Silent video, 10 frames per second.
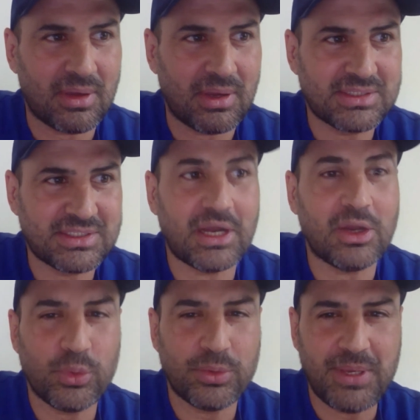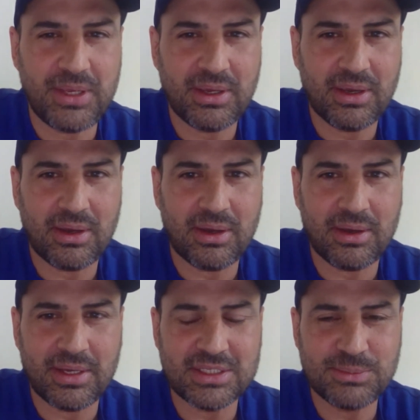stuck with me
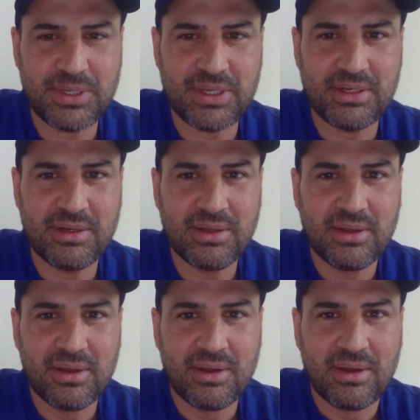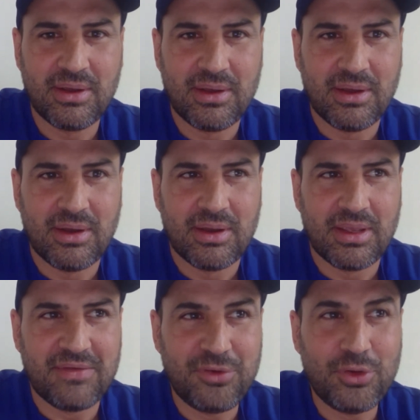has been,
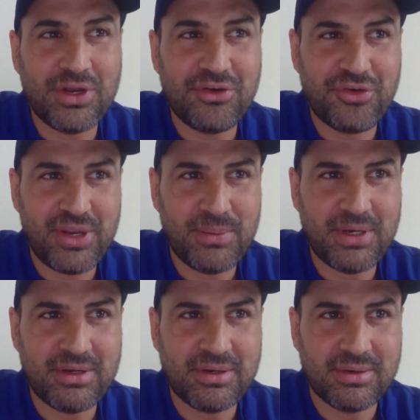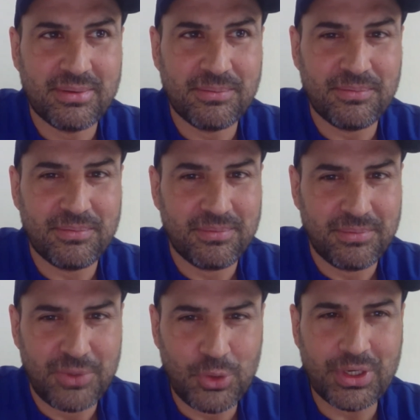"If you can dream it,
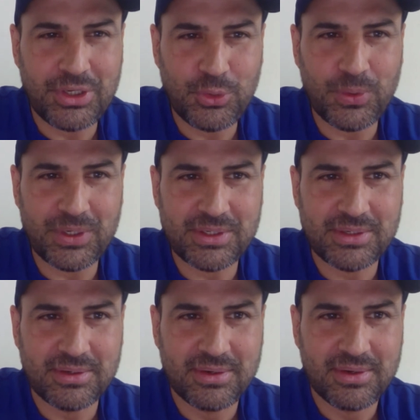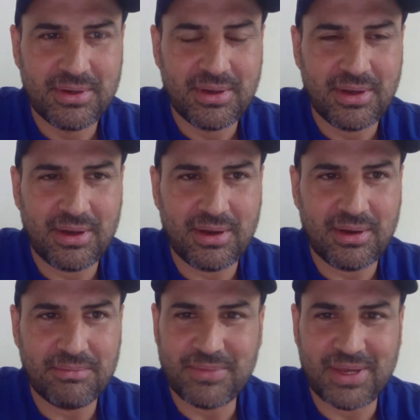you can do it."
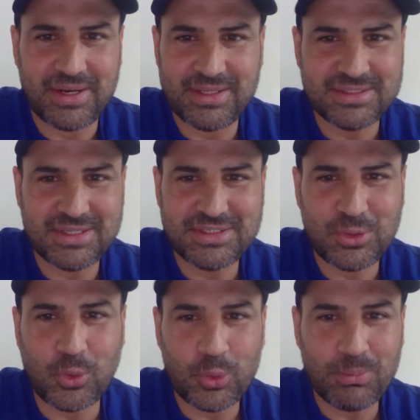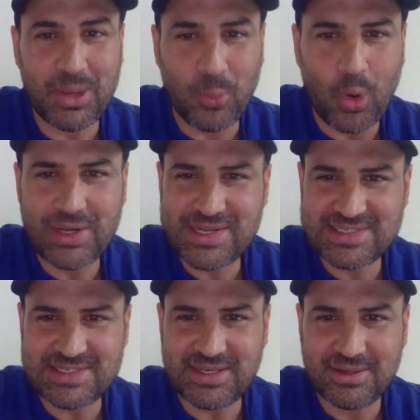And it's a quote by Walt
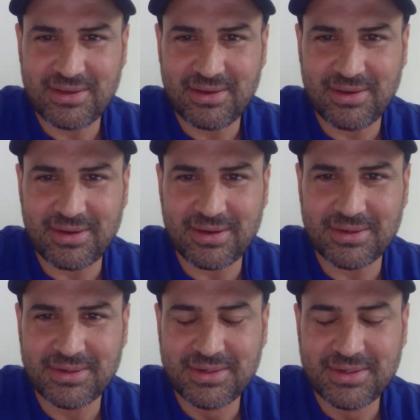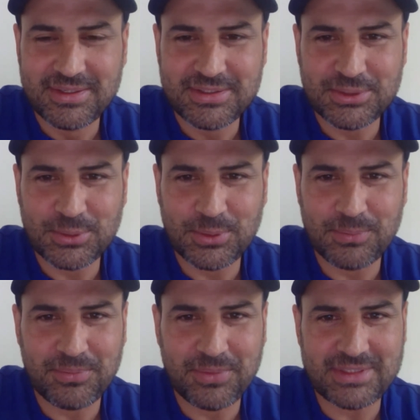Disney.
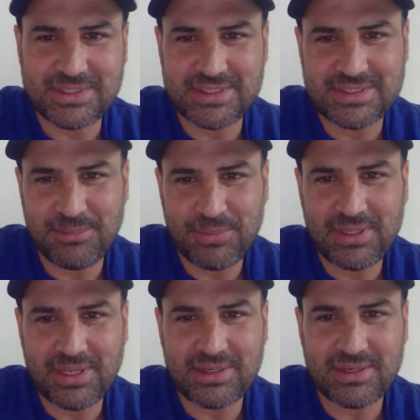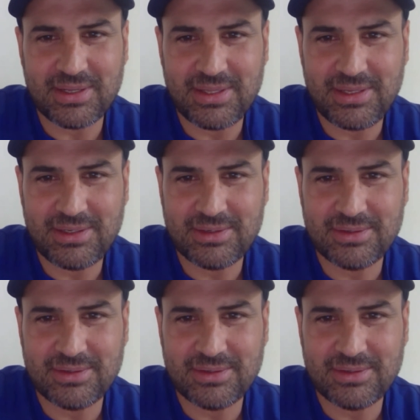So it's something that I think